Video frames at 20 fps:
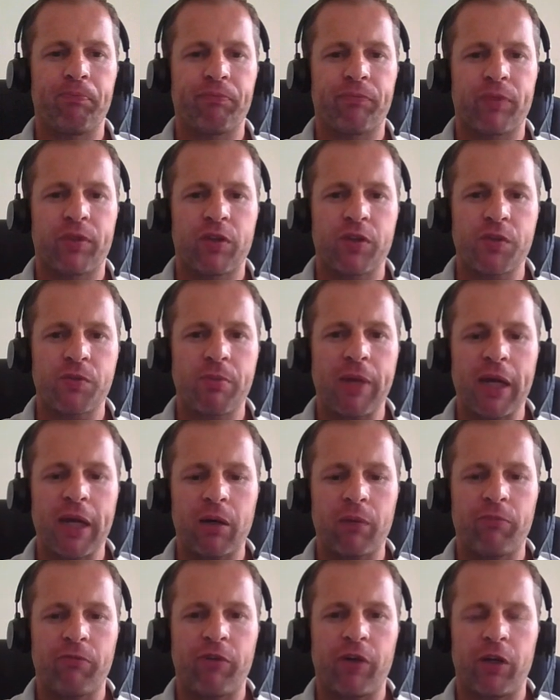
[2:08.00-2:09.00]
this
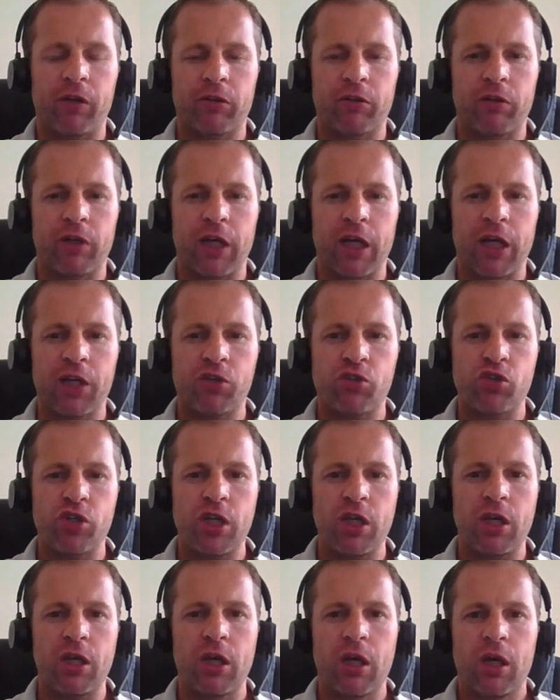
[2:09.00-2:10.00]
backup file to the
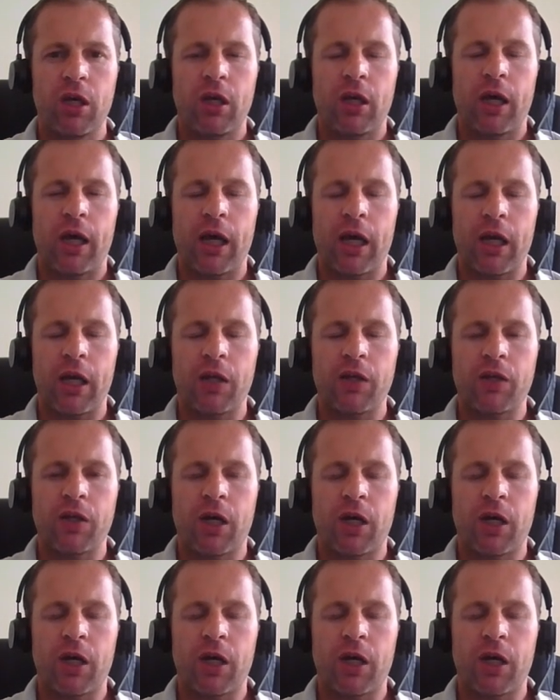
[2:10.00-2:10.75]
XG, and